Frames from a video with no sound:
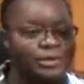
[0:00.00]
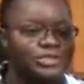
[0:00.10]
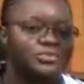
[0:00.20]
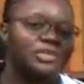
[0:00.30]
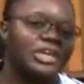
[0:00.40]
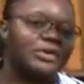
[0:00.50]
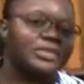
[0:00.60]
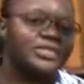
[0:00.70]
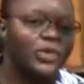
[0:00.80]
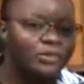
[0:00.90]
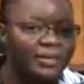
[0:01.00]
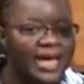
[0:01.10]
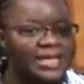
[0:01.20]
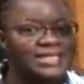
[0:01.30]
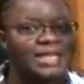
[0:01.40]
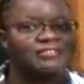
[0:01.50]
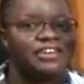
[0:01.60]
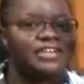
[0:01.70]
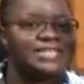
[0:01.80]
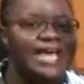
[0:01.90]
persons will be hearing sound bites and
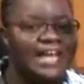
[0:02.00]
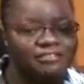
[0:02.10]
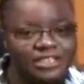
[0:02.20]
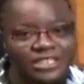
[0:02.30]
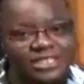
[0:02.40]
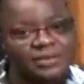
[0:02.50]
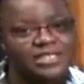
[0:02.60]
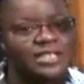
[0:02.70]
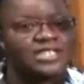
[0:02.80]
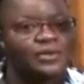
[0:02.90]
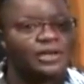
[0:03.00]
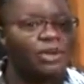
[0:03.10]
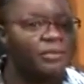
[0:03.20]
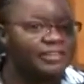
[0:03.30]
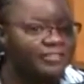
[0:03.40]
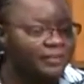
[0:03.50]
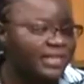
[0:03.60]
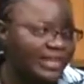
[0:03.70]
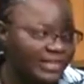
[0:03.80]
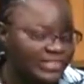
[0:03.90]
various advertisements and so on coming from
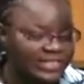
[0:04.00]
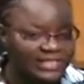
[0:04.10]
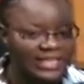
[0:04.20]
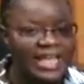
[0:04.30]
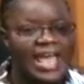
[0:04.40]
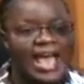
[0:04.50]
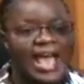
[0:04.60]
the agency